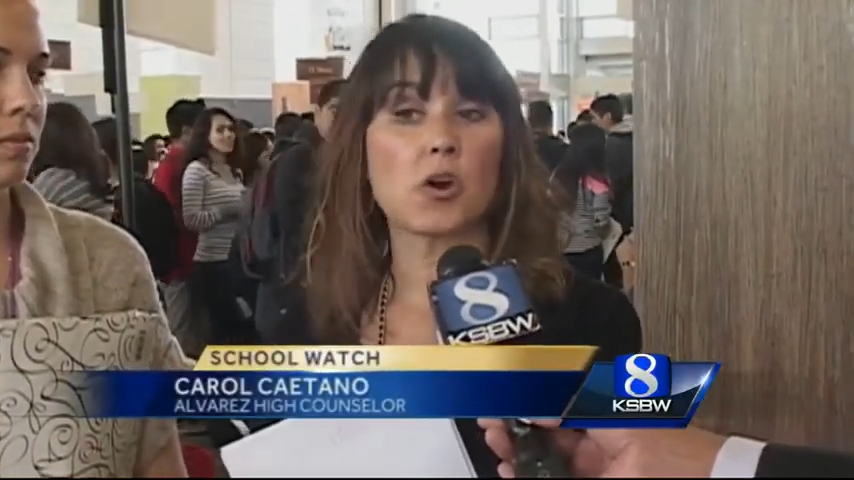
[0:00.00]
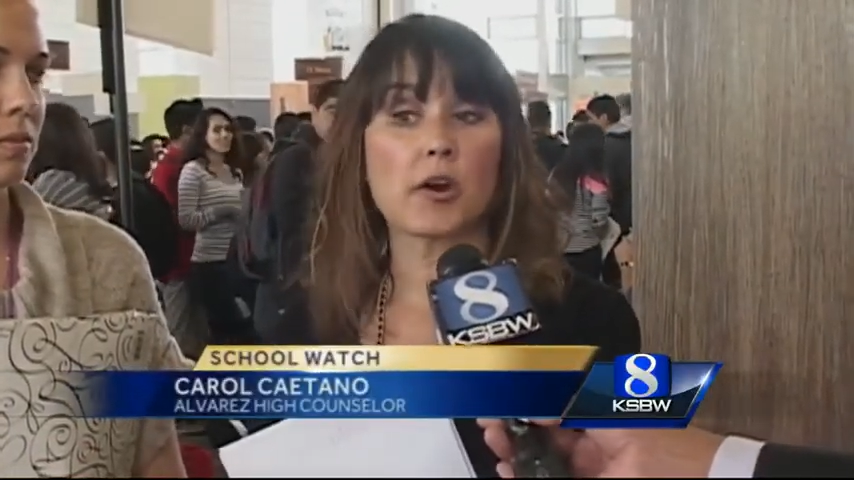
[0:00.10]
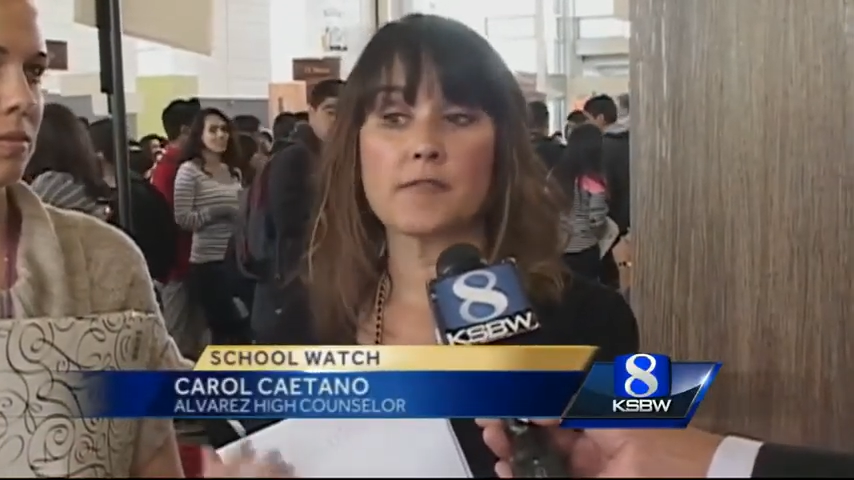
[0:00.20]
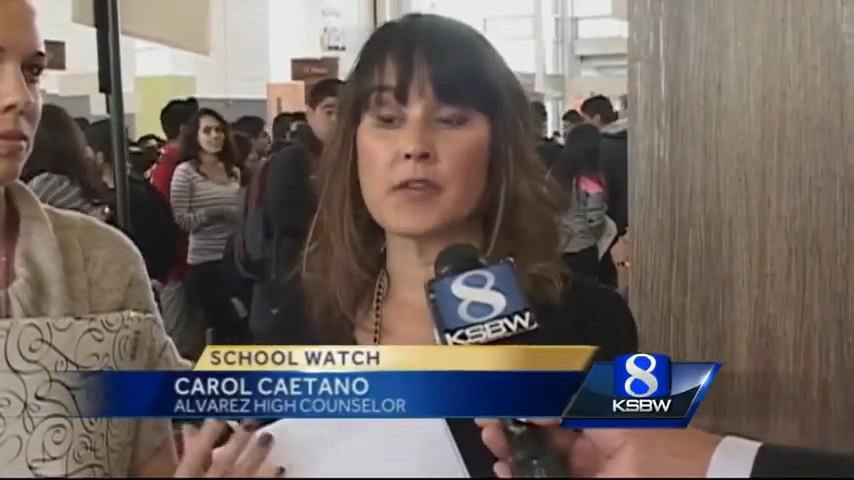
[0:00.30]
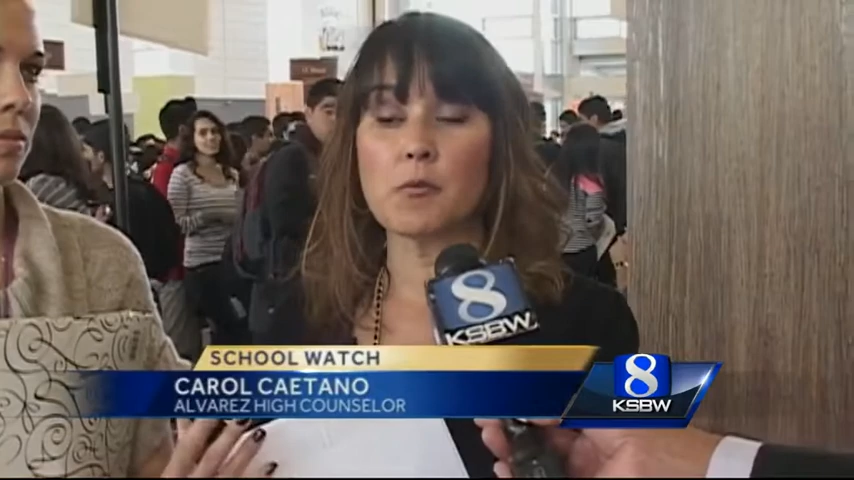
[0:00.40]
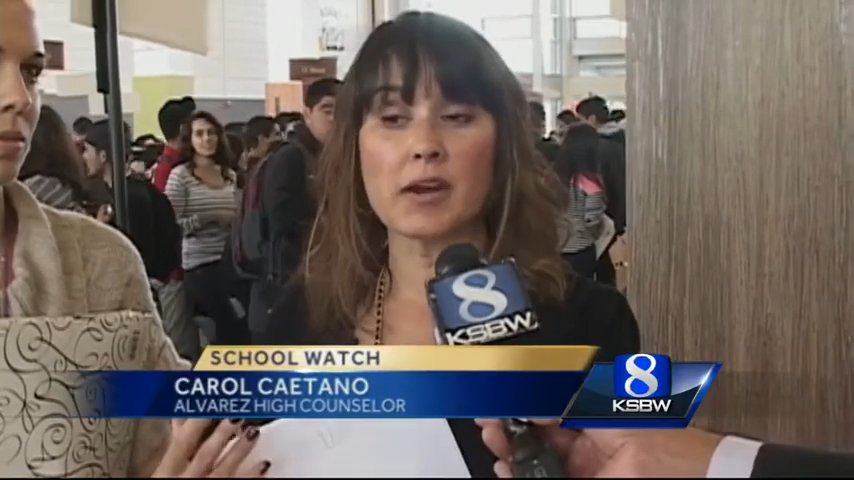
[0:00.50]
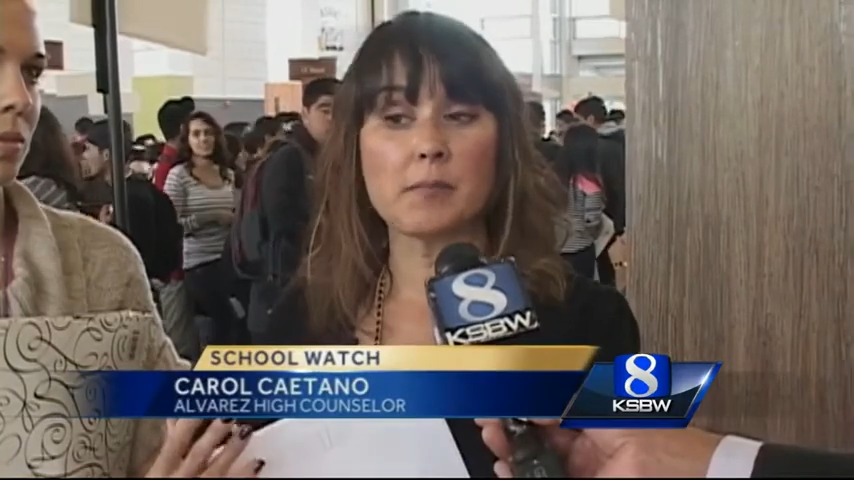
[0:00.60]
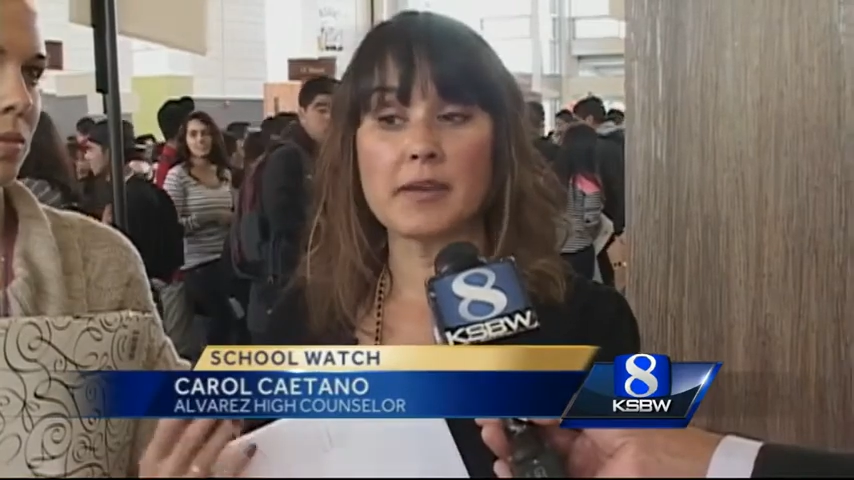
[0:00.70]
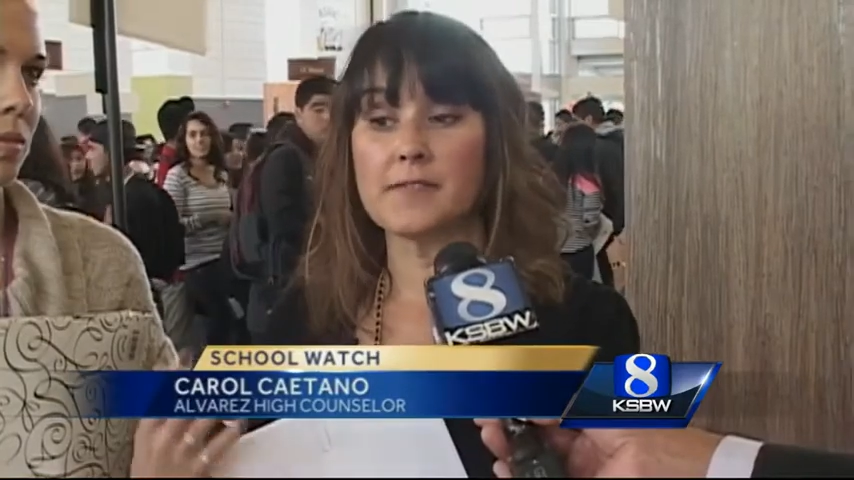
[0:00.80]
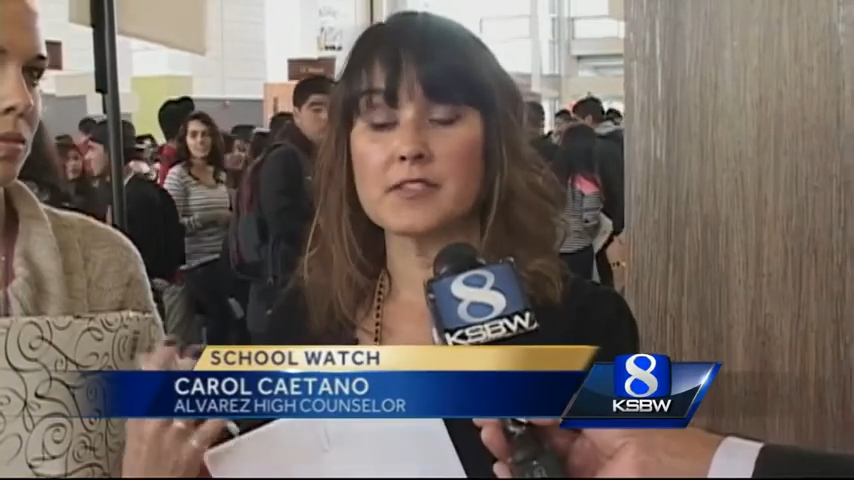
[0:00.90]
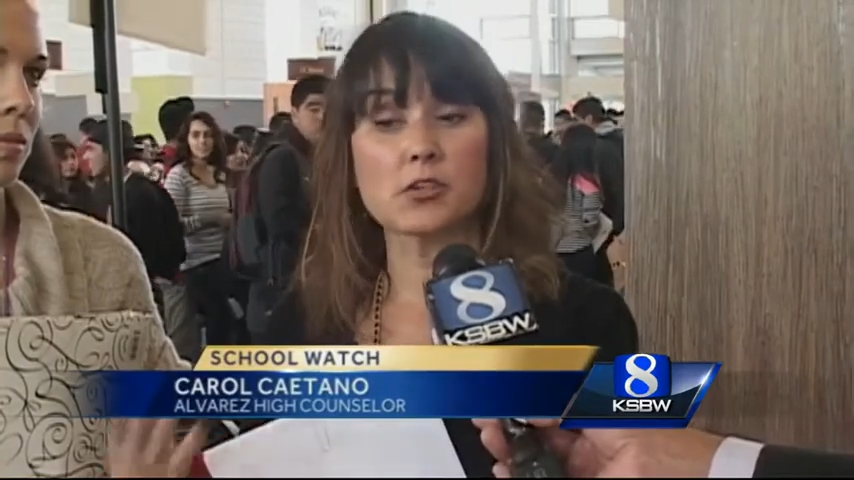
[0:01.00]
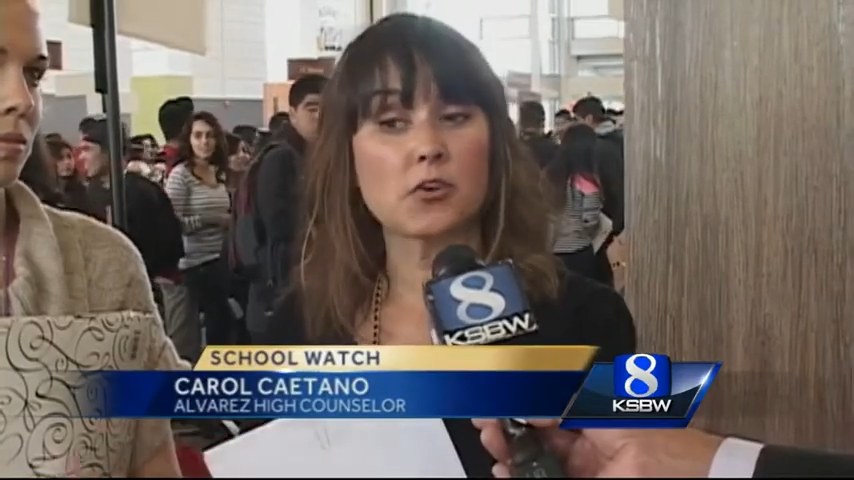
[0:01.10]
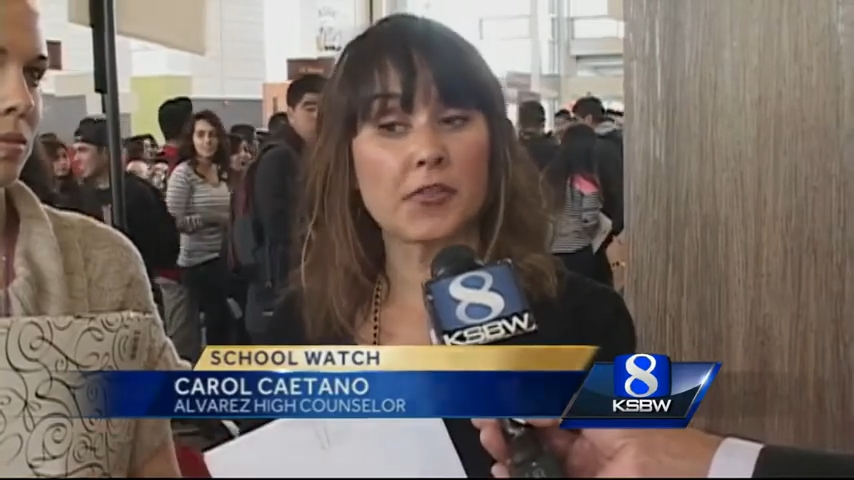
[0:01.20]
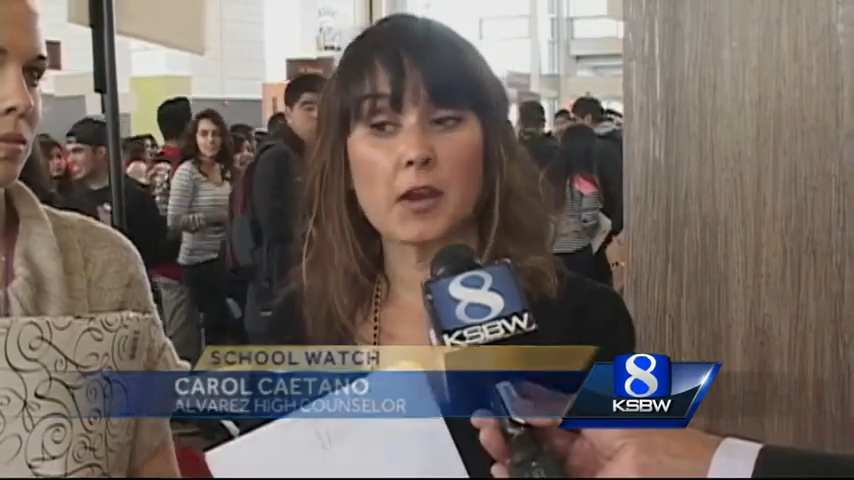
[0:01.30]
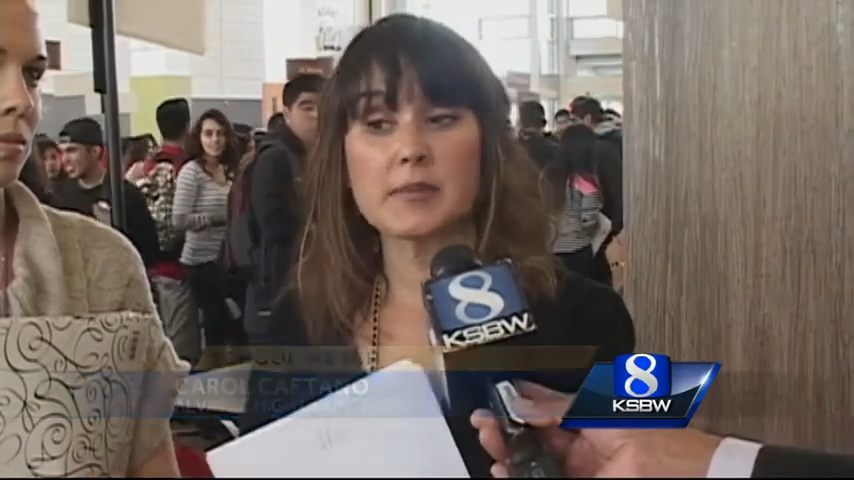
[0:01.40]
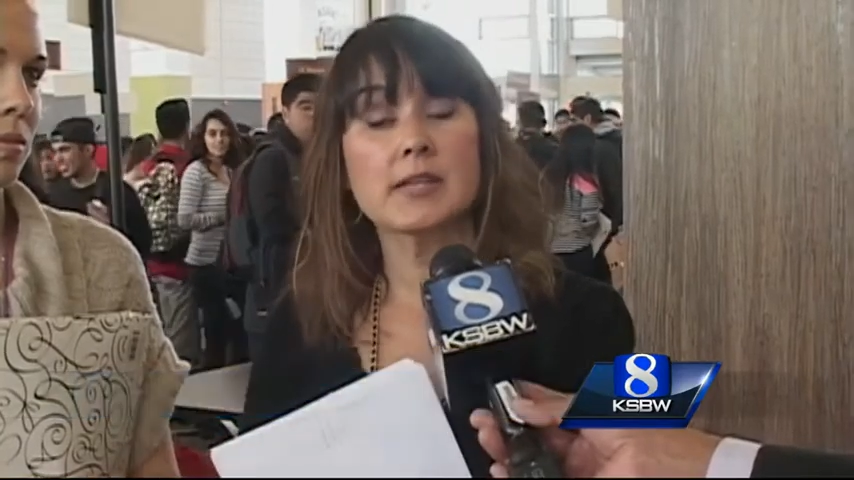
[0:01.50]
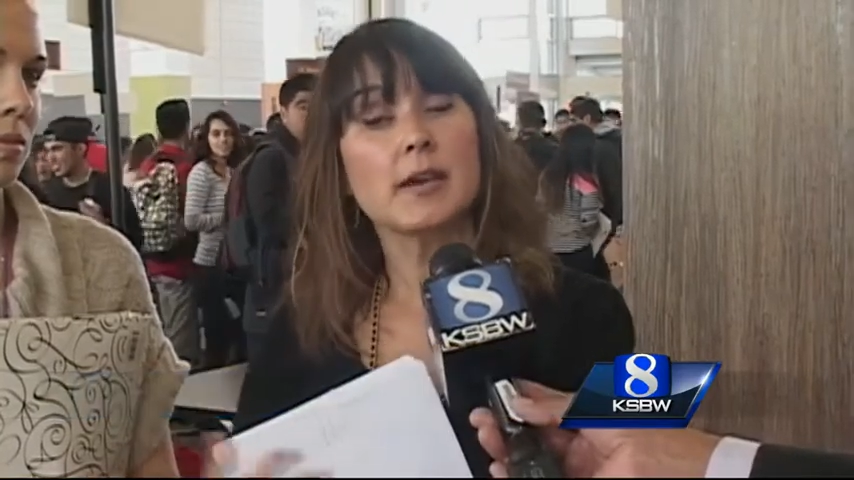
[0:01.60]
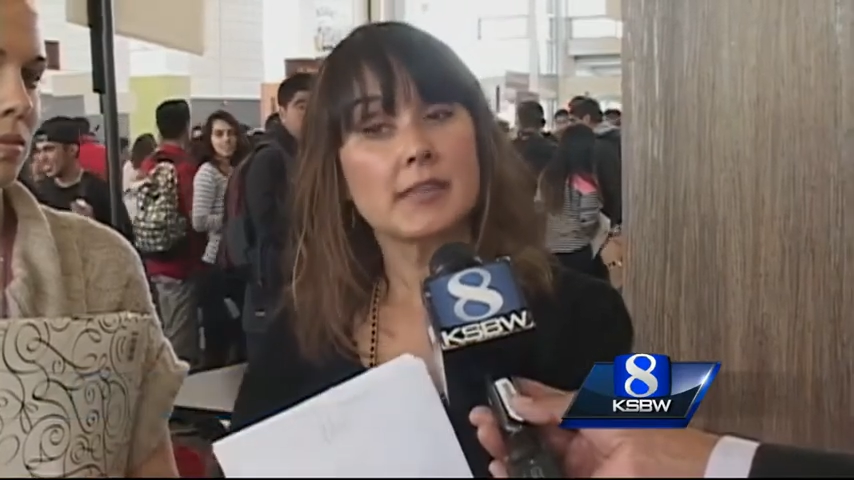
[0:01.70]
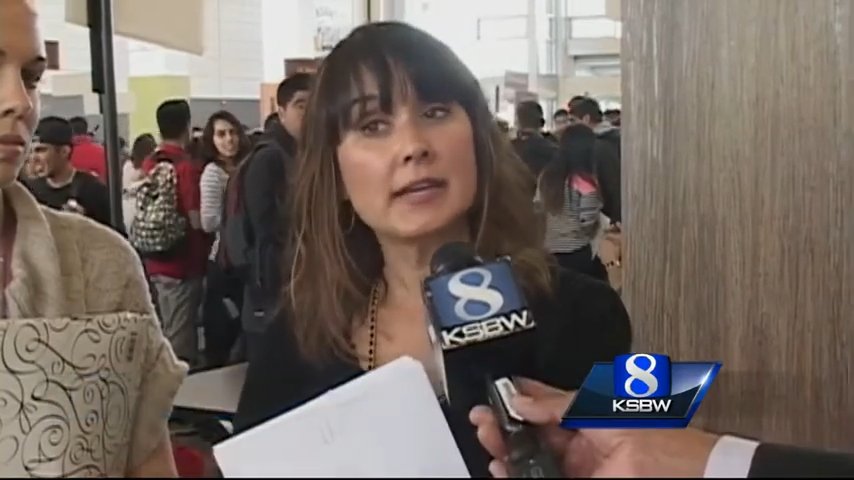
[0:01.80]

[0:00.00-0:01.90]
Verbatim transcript: or if they want to be a physical therapist,